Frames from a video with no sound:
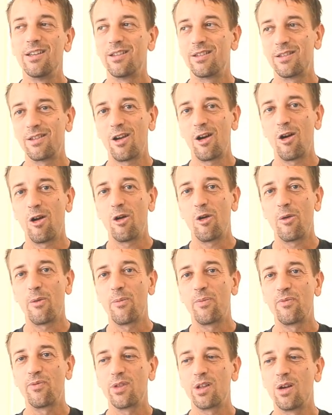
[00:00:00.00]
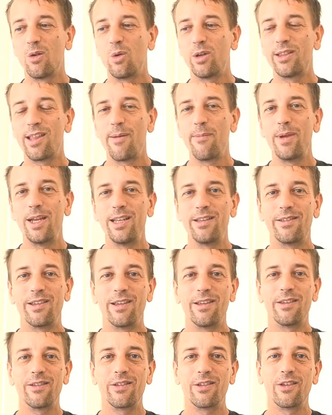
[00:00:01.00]
So what that means
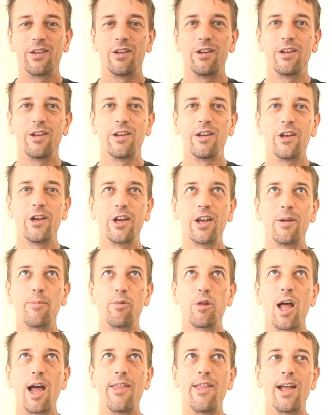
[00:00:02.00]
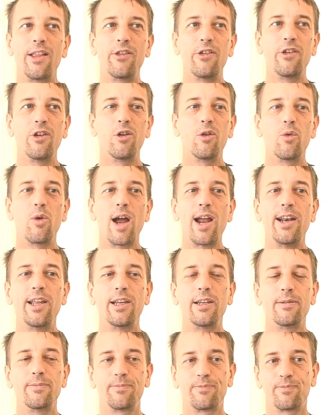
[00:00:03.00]
is you can apply that to your
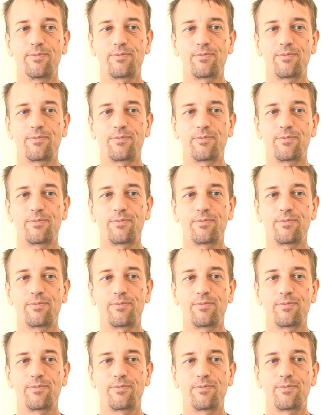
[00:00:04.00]
writing.